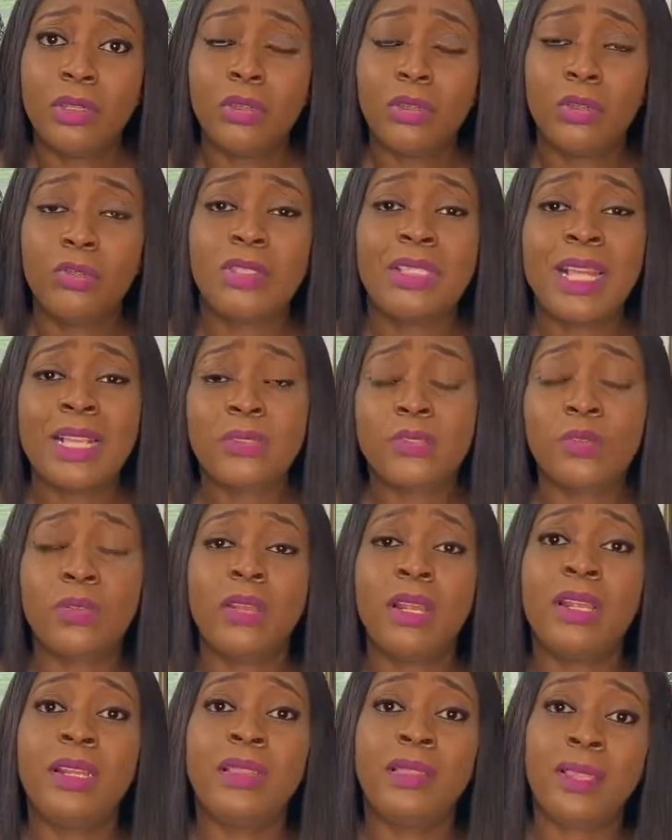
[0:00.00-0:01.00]
You start to
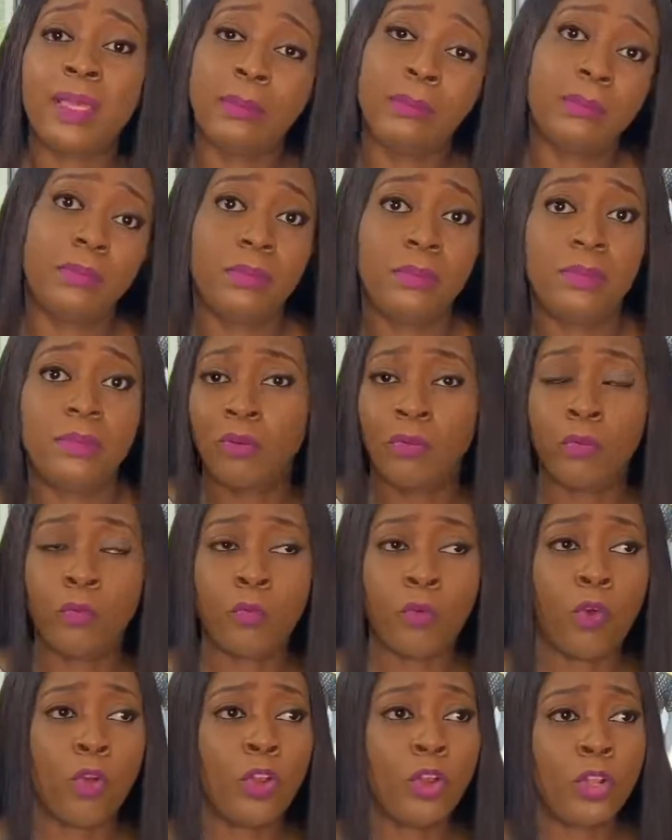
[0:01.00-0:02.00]
learn that
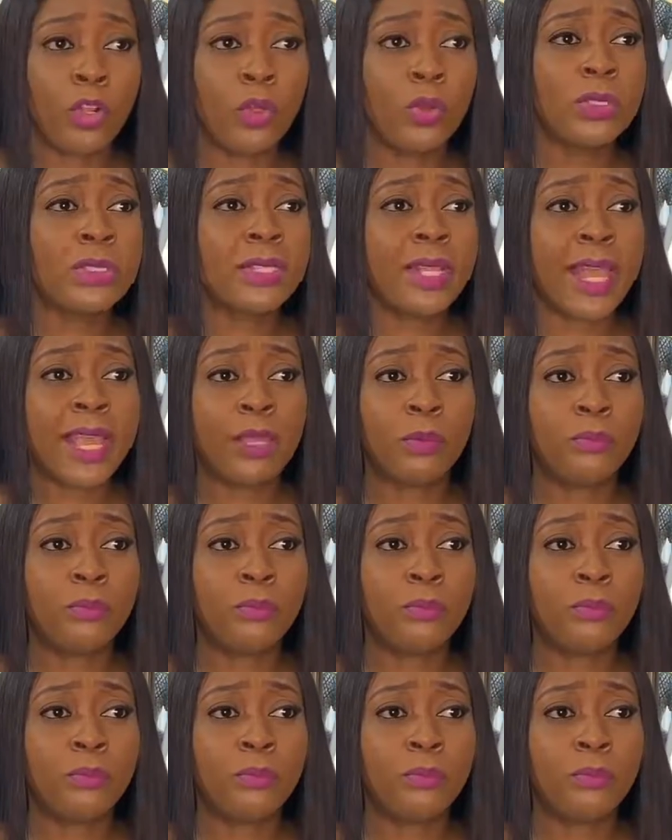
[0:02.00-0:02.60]
for clothes like